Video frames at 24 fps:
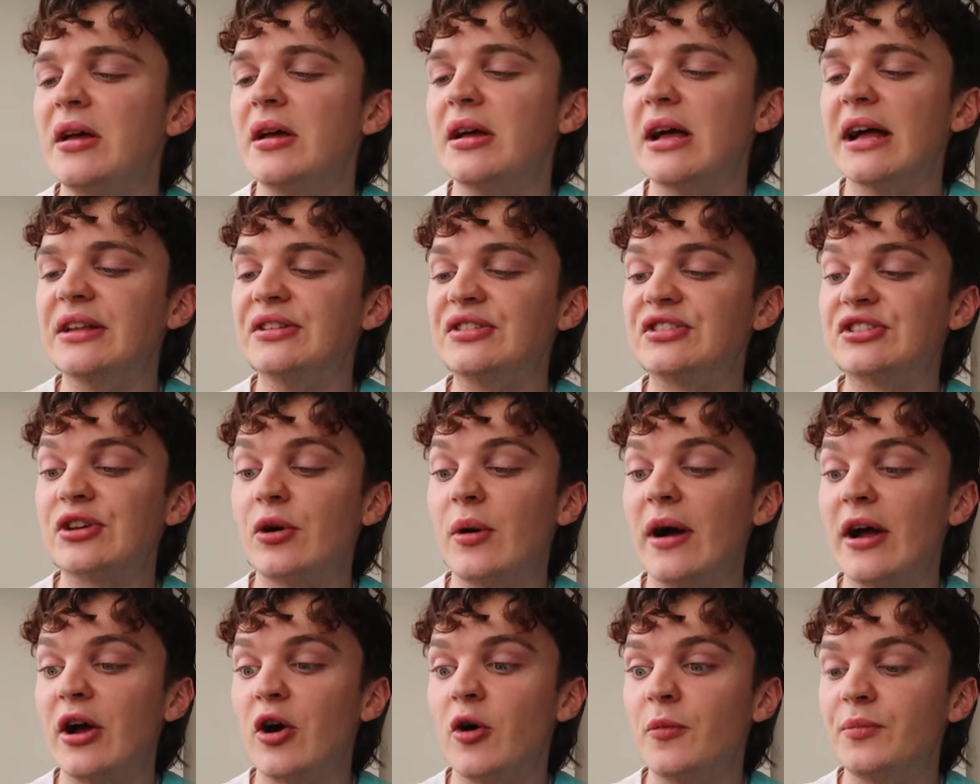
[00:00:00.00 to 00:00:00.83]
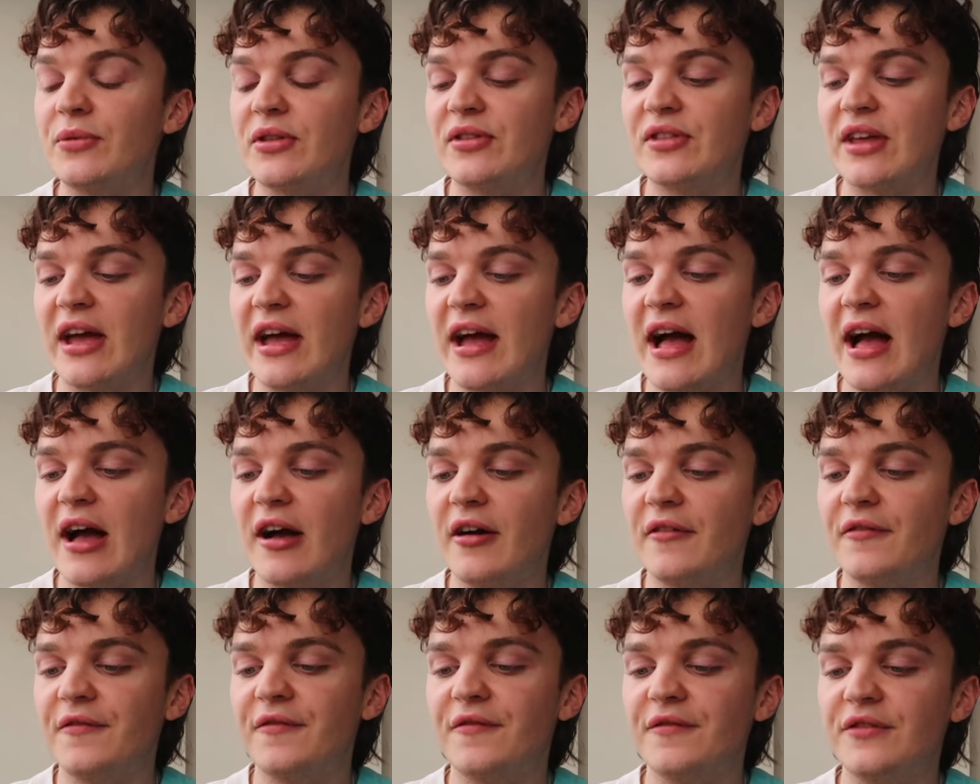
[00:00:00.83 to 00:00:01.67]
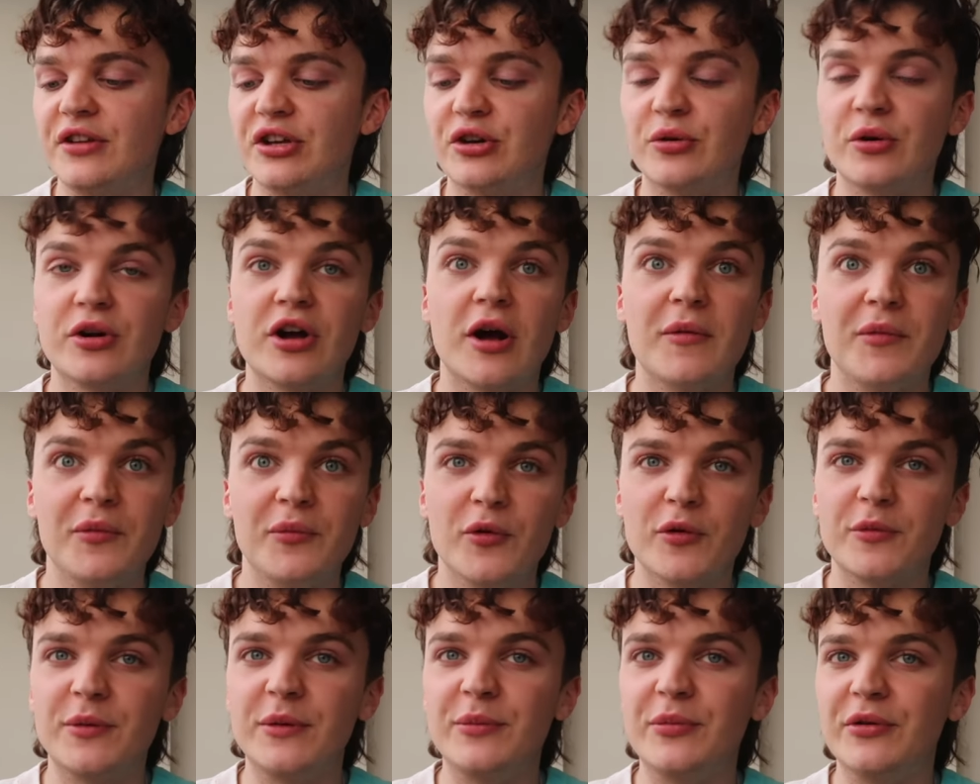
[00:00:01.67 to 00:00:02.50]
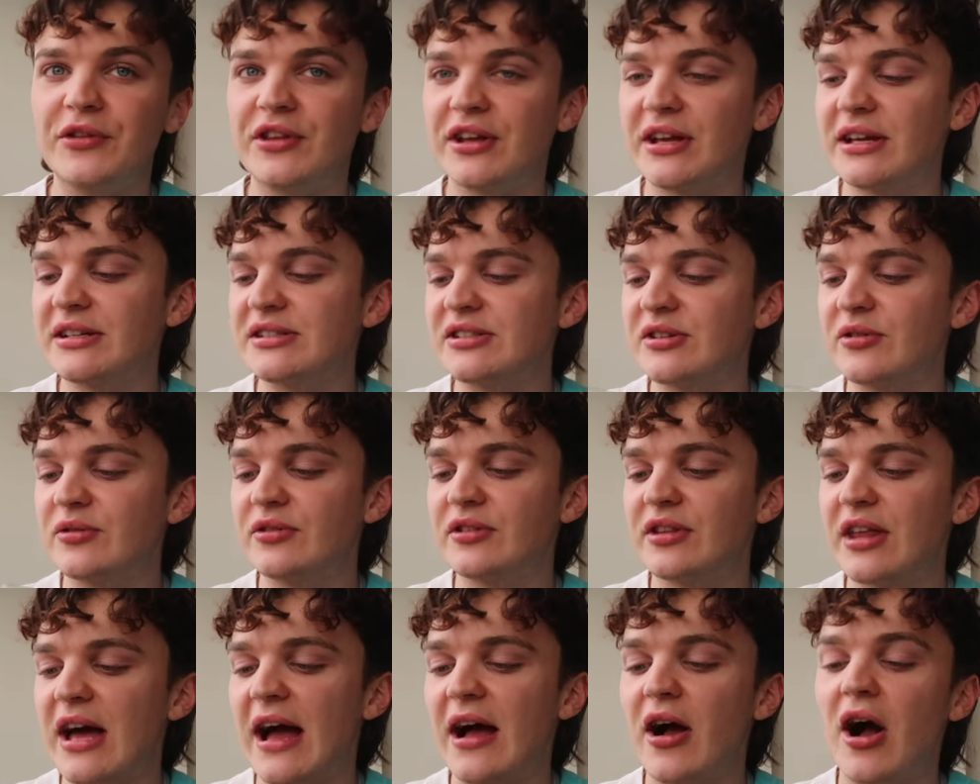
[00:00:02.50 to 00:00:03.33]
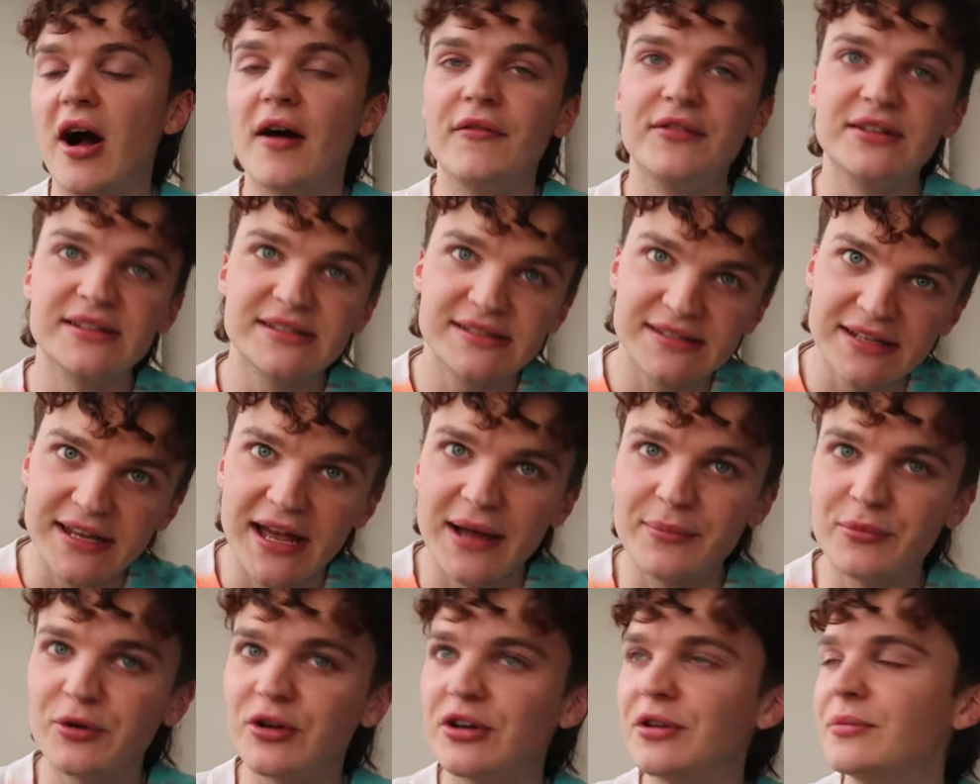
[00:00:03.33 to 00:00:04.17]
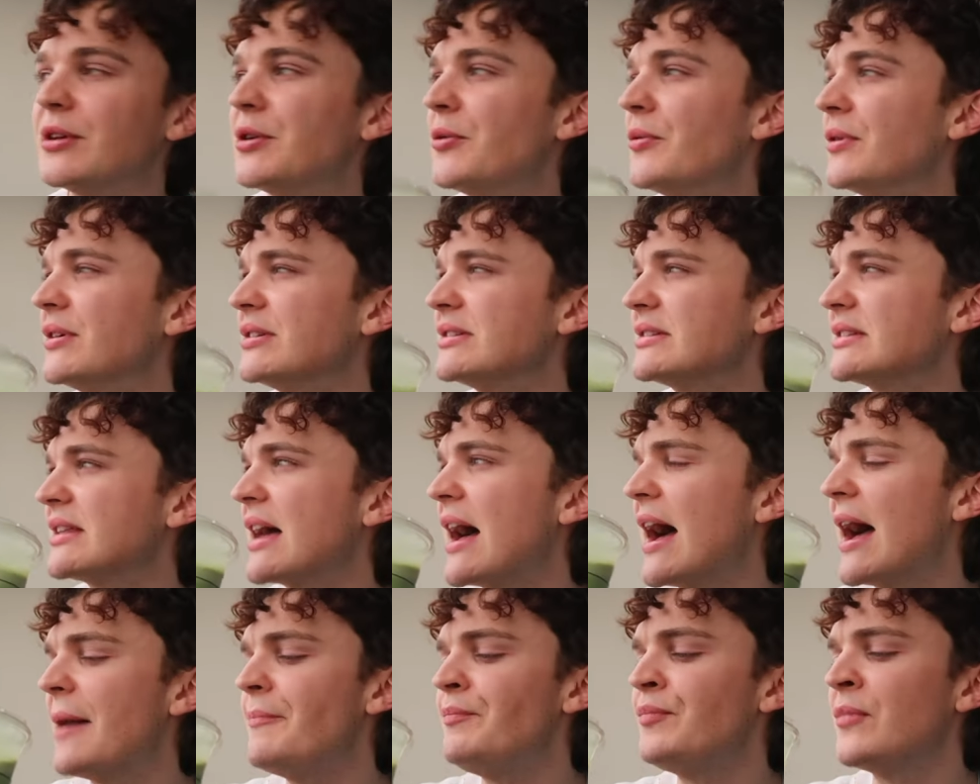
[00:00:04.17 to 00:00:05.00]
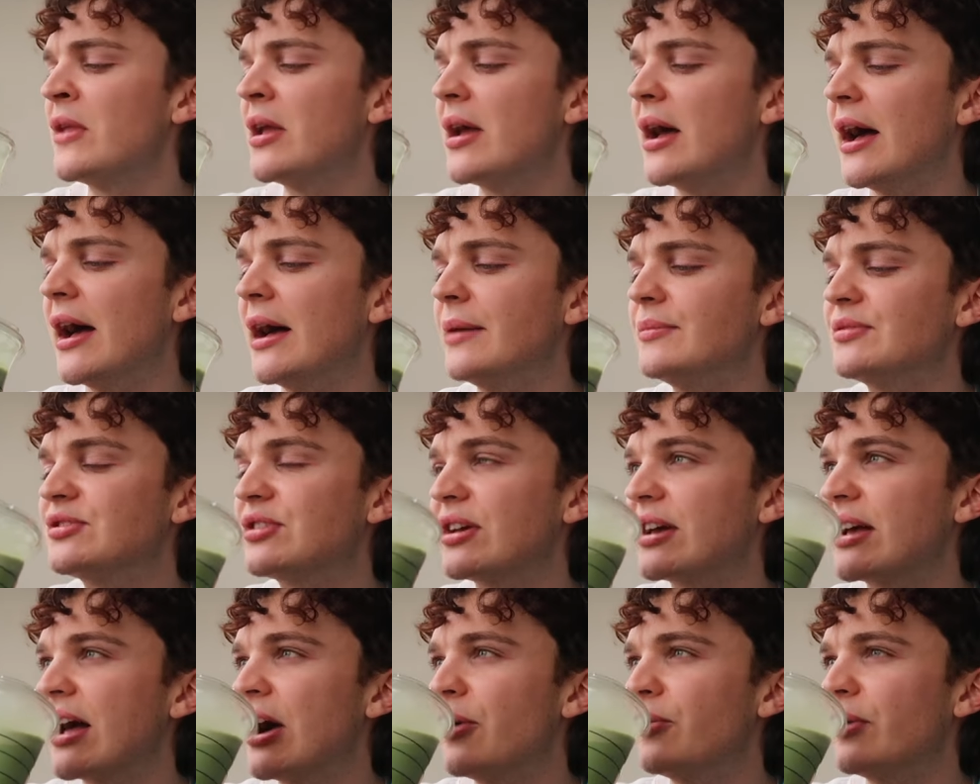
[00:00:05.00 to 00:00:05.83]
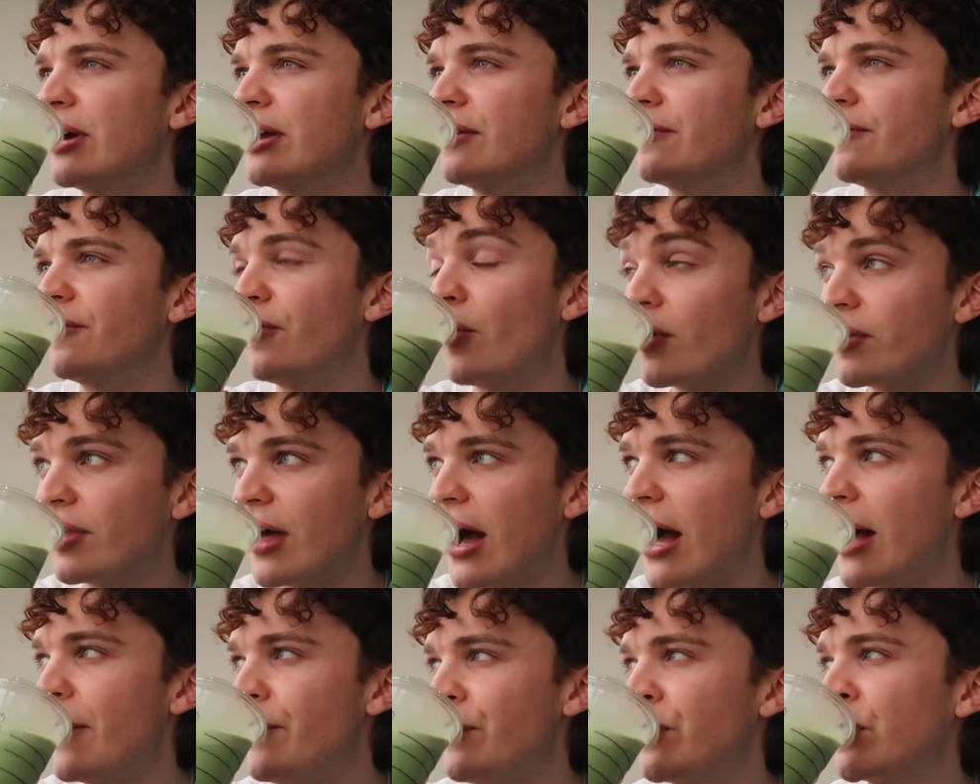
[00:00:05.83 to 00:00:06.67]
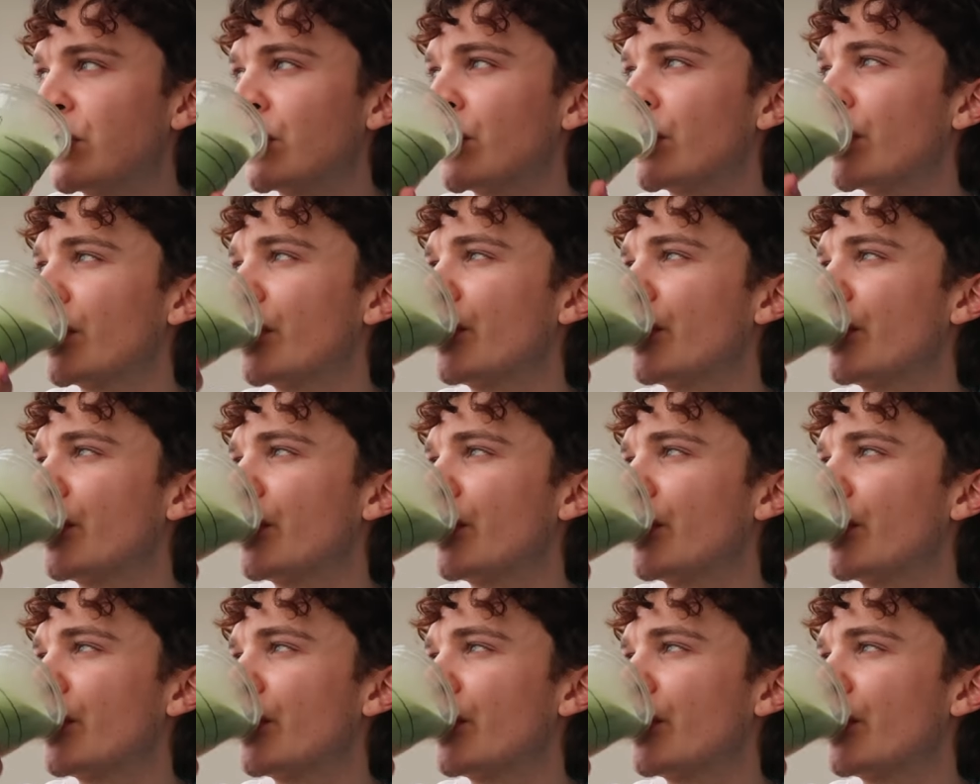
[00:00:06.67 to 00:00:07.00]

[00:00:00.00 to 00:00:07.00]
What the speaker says: And so I hope that they have, you know, a couple more people that get to go to that. Obviously, I'm going to be going to that. So I can't wait for that.